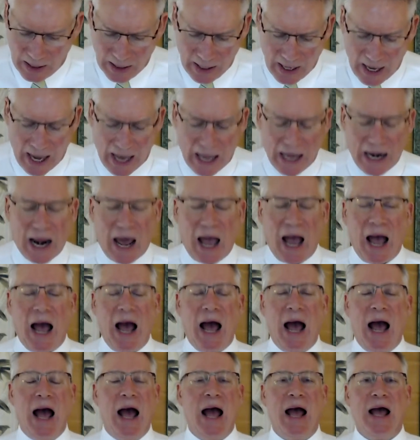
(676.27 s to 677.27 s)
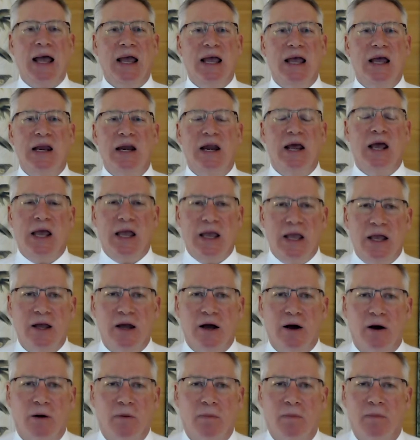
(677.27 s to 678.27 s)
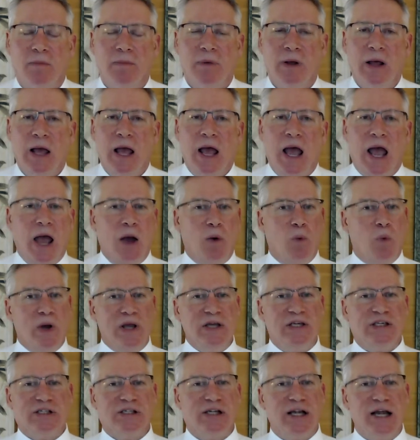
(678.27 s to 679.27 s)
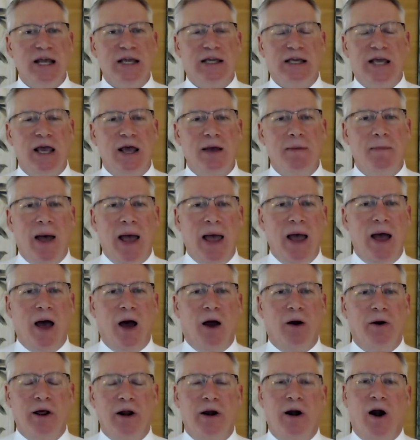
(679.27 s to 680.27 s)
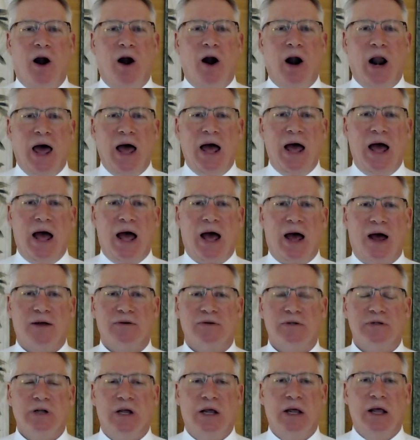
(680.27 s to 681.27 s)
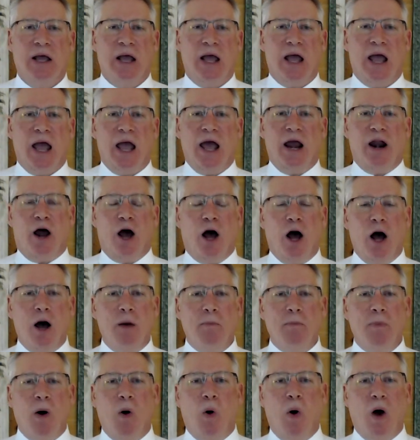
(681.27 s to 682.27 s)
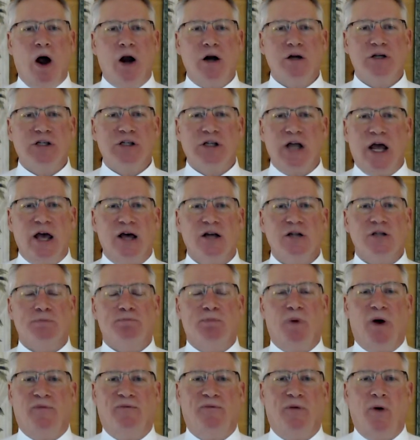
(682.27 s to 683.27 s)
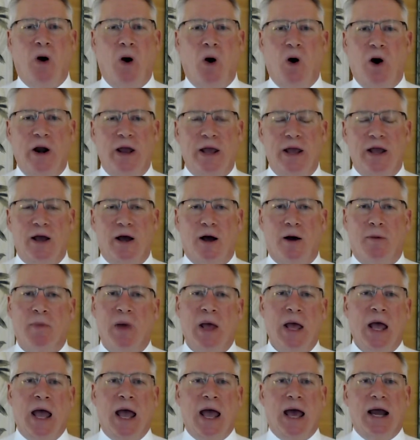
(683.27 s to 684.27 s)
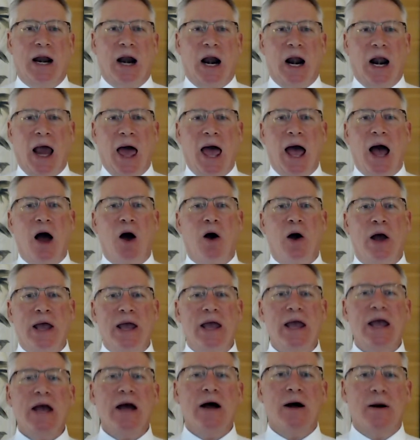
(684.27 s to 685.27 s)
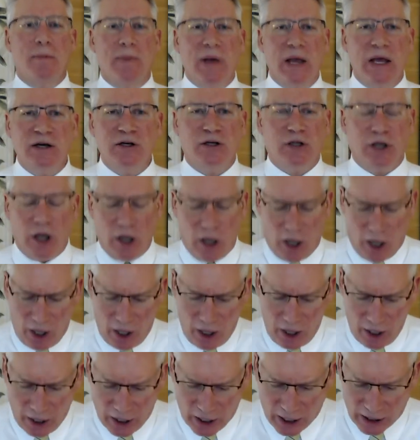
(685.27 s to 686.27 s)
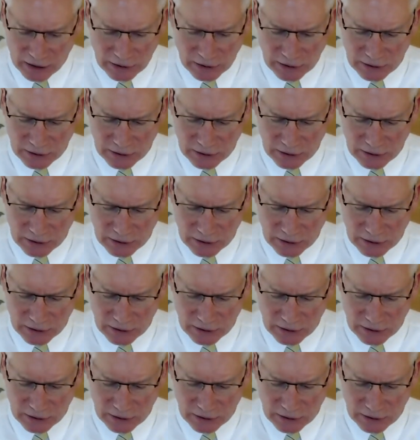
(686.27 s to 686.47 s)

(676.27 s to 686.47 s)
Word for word: and I in him, and we seek him out in our lives, and humble ourselves before him, and allow him into us.